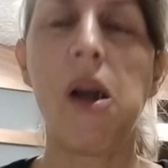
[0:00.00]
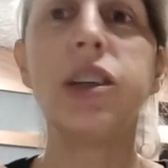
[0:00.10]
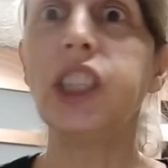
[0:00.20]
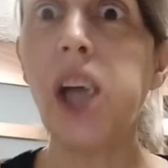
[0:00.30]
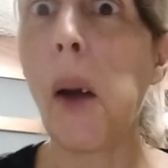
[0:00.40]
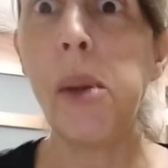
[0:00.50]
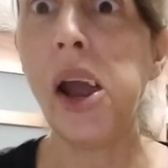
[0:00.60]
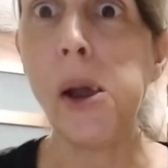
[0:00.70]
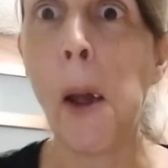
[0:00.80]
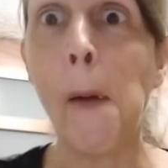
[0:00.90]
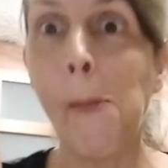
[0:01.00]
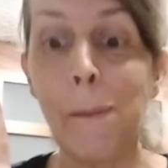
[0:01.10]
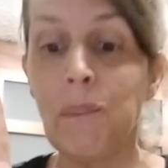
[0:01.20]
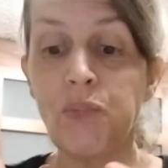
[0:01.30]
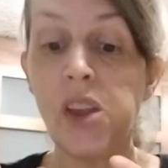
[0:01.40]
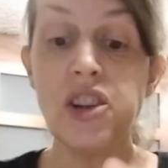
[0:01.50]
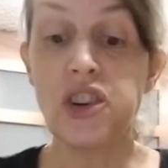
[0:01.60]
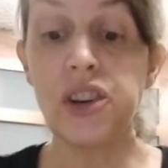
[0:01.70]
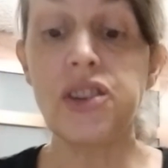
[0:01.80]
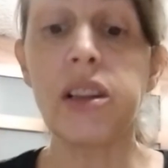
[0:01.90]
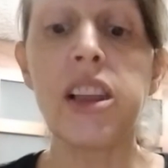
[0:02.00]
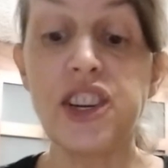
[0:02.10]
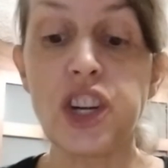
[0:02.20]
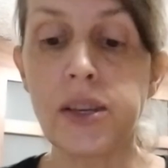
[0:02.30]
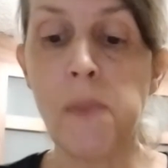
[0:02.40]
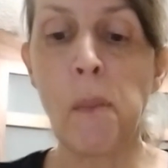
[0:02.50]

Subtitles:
Yummy! These are delicious.